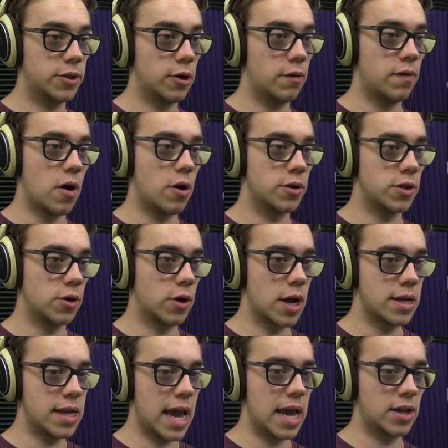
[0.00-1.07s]
so far so
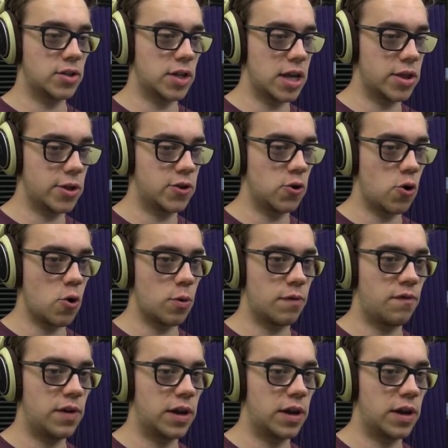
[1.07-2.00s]
good. Exit at the door with